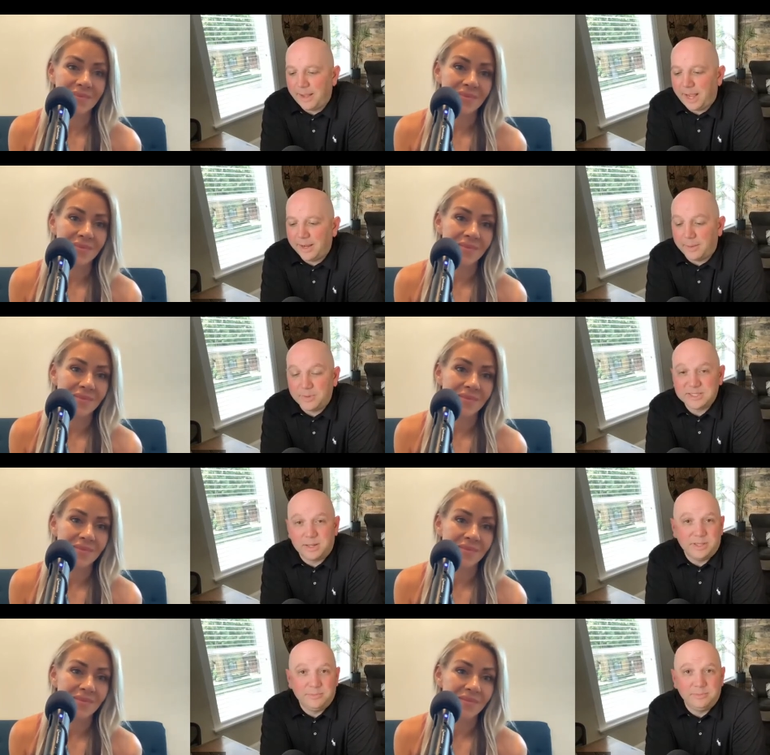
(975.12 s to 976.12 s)
Speaker 1: i am because i
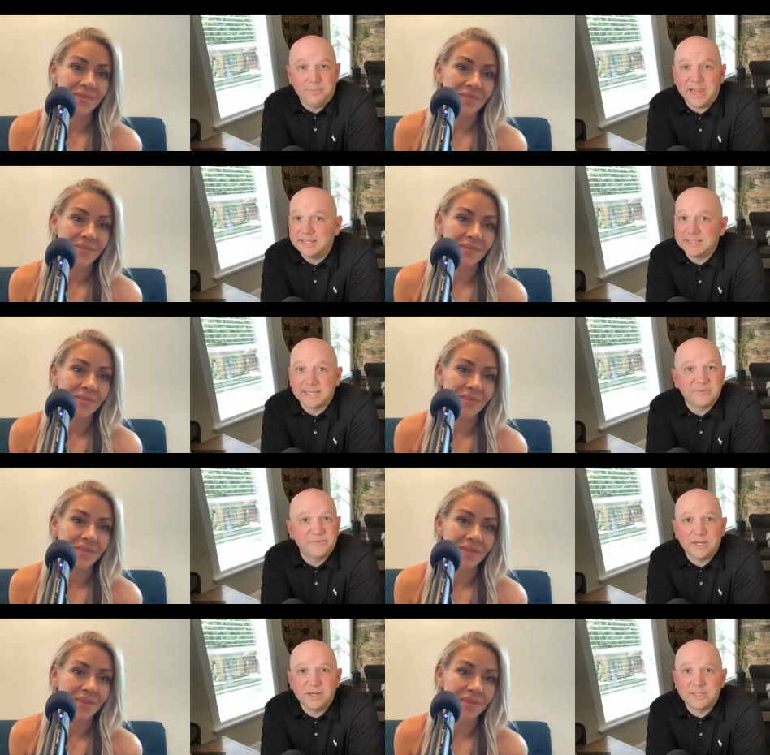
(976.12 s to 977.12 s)
mean making six
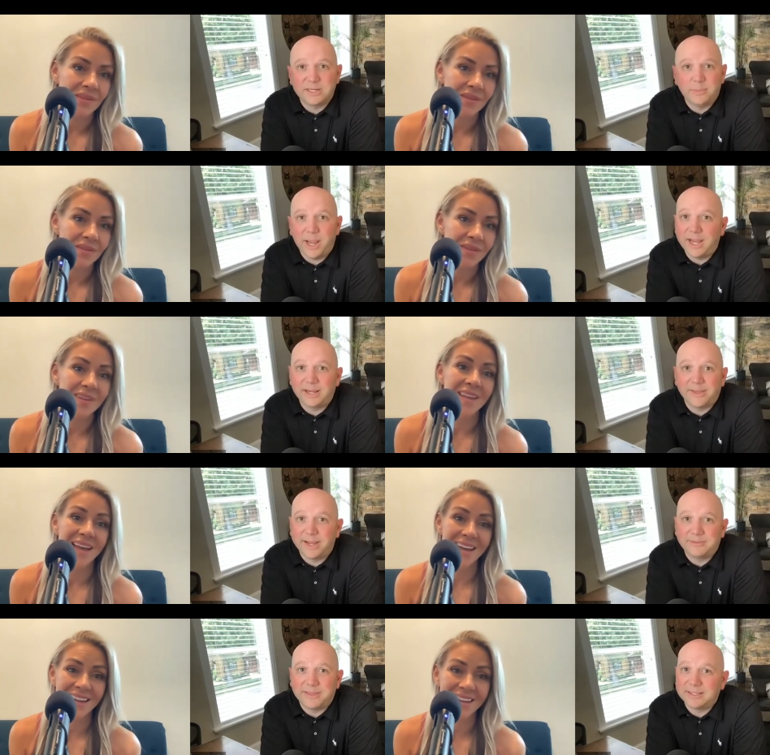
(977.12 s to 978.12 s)
figures at a bank like
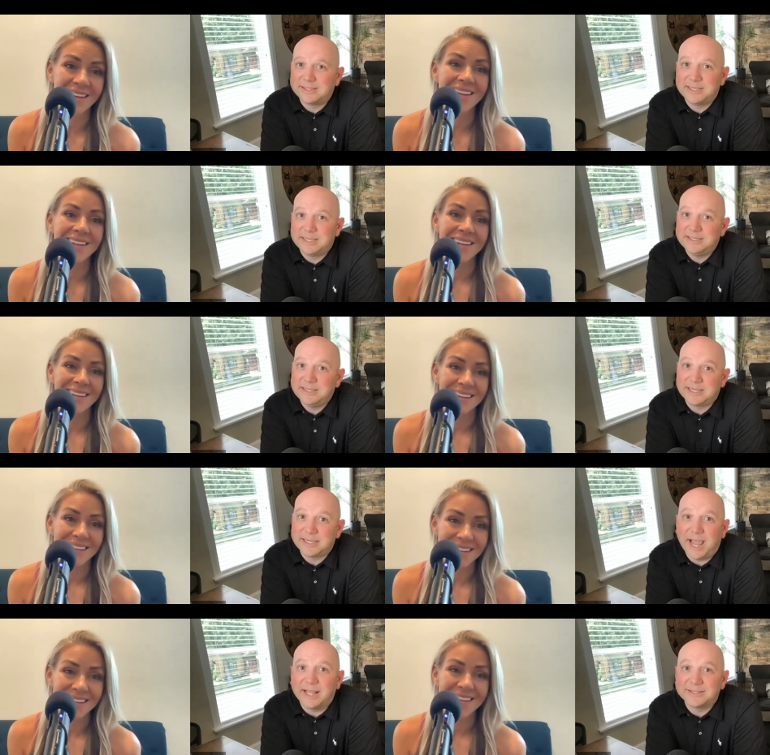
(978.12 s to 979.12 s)
yeah. that's as easy as it
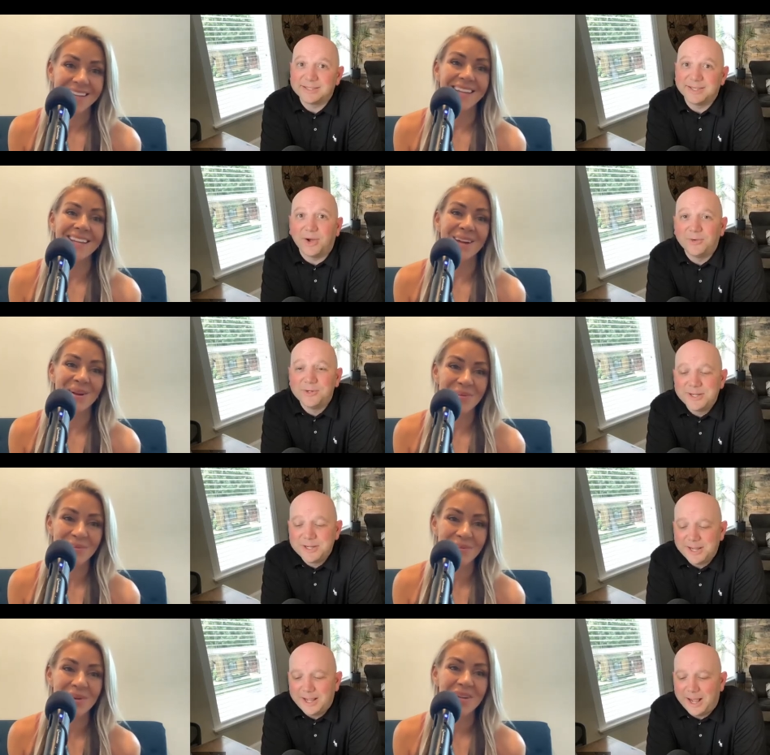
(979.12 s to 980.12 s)
gets you know yeah
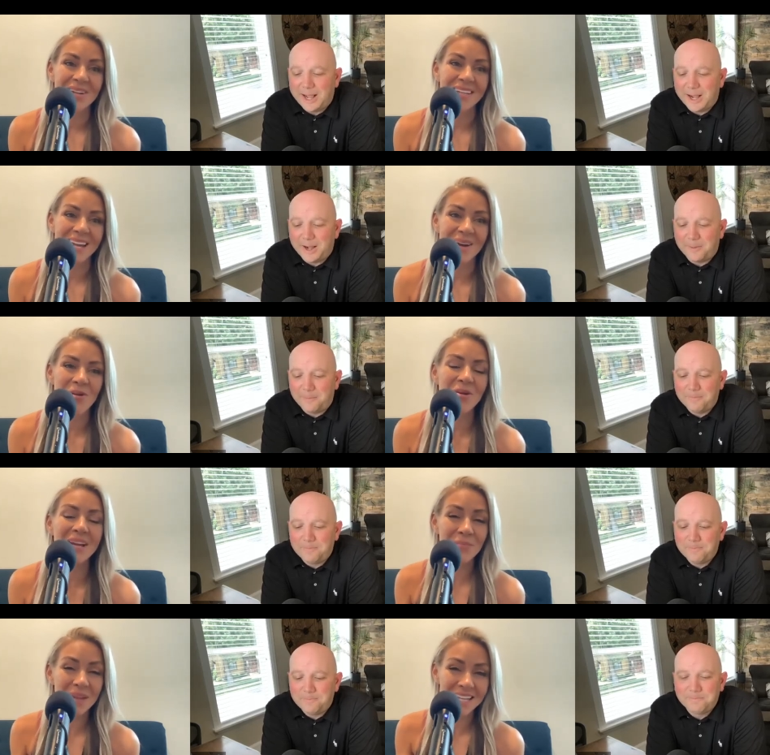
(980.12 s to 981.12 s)
um, yeah well
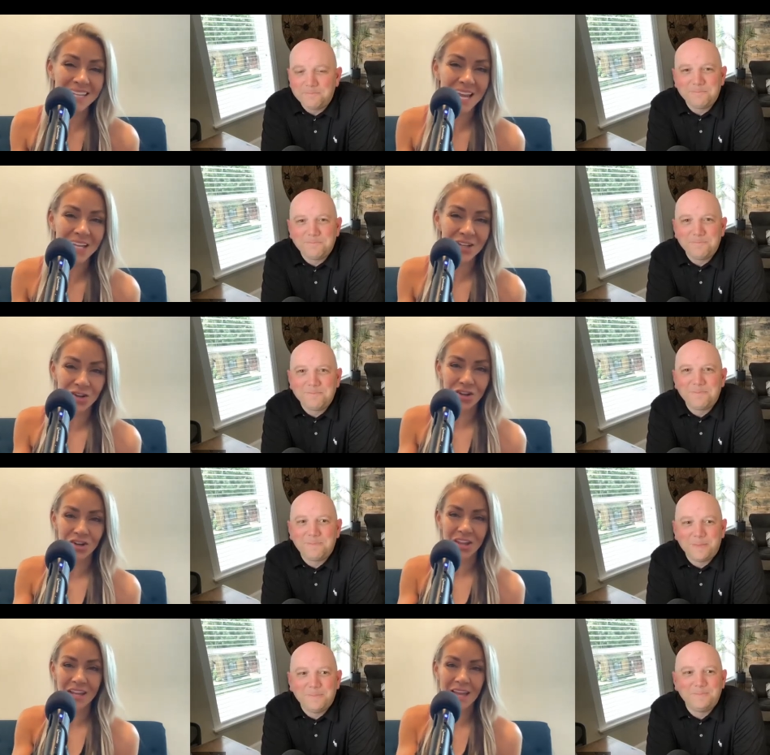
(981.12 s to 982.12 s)
Speaker 2: and and
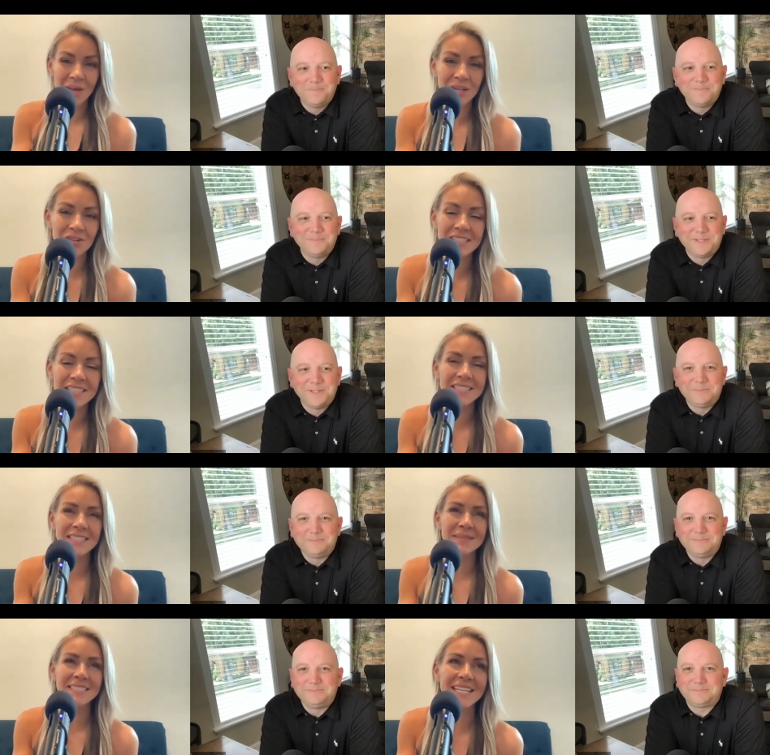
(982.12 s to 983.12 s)
you're like i mean you're seeing
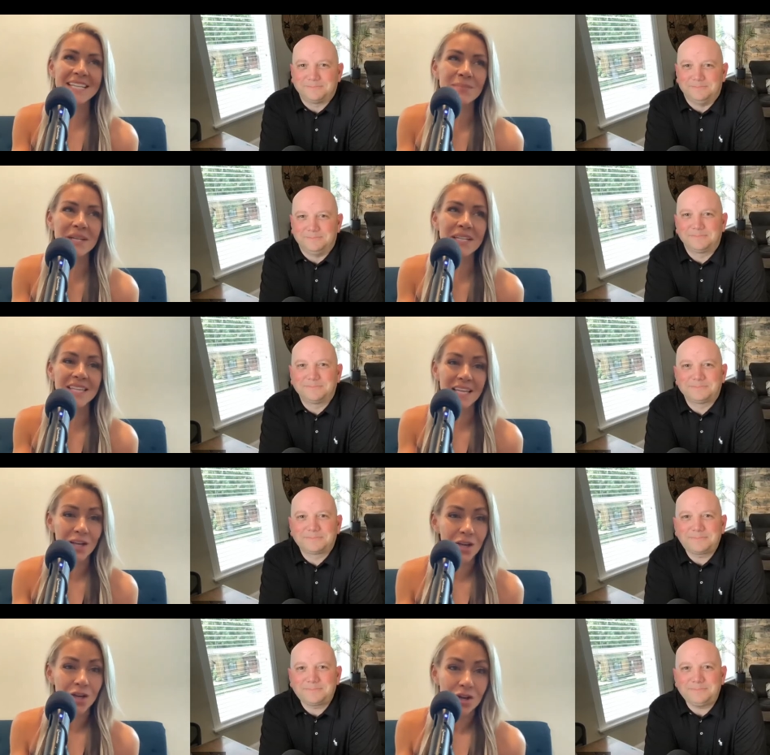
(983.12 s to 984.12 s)
some success but it's like
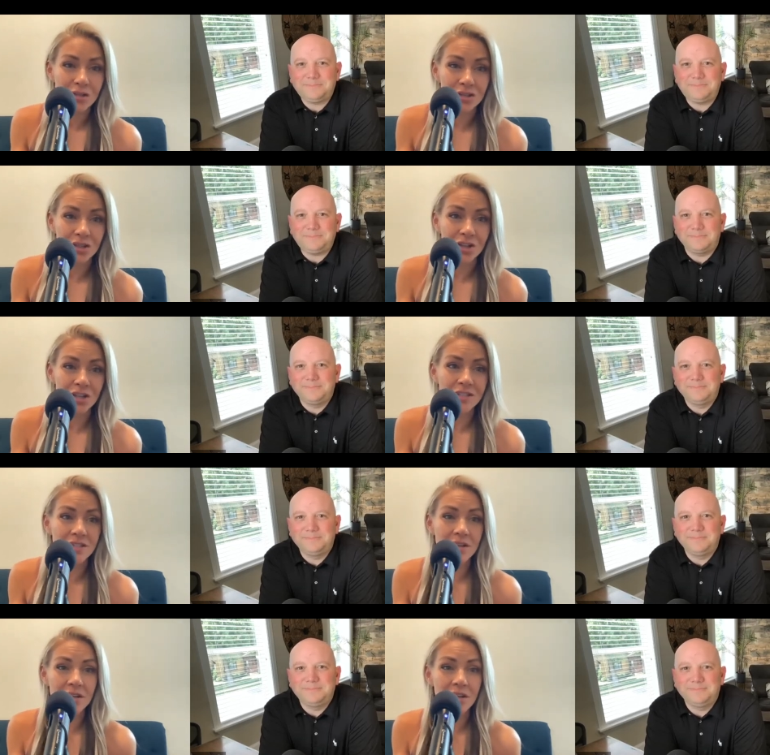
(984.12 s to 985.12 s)
so you're gonna
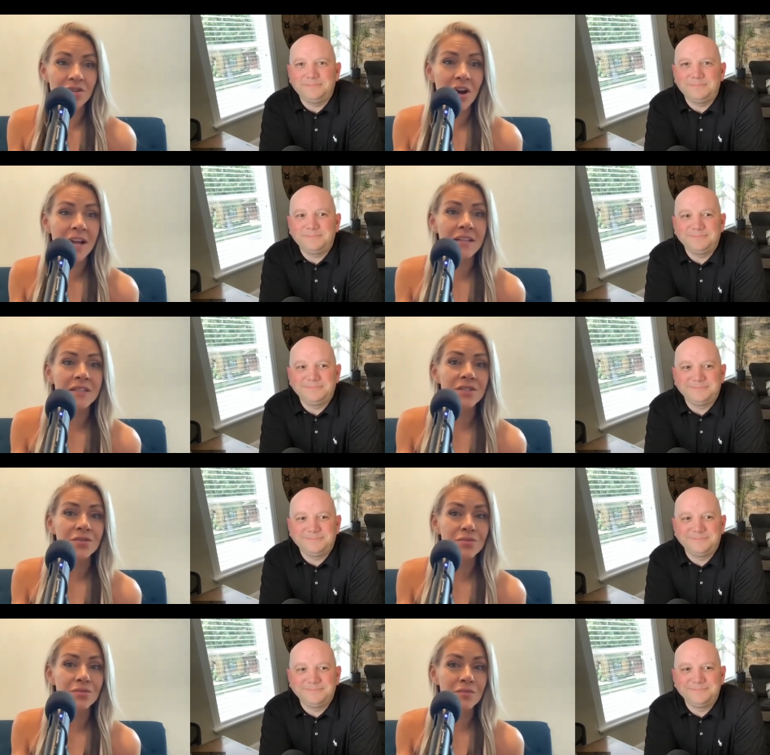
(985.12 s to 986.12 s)
start a
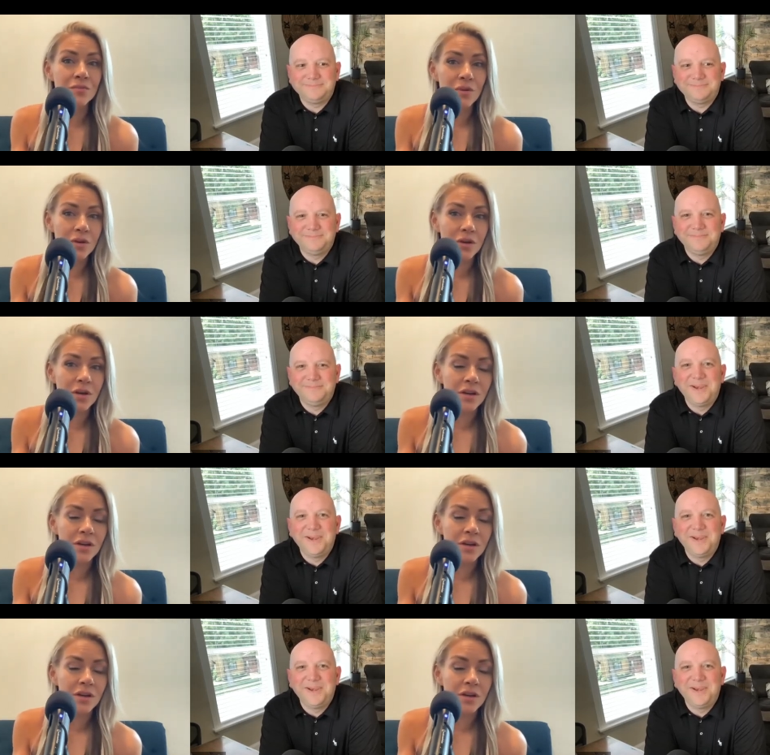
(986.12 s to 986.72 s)
gratitude a,